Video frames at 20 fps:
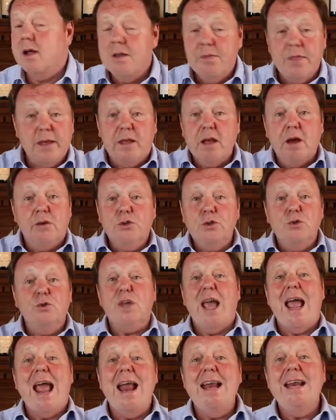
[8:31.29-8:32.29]
They can't
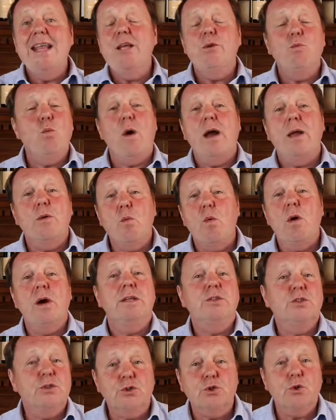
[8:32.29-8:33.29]
use any white
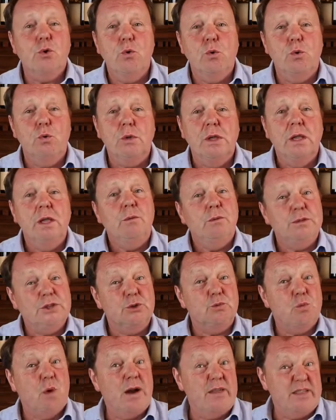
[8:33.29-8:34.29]
wines at all, which
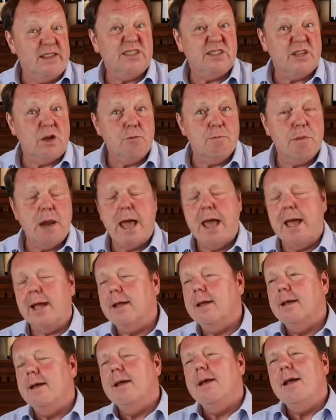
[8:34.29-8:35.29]
is why they're so black.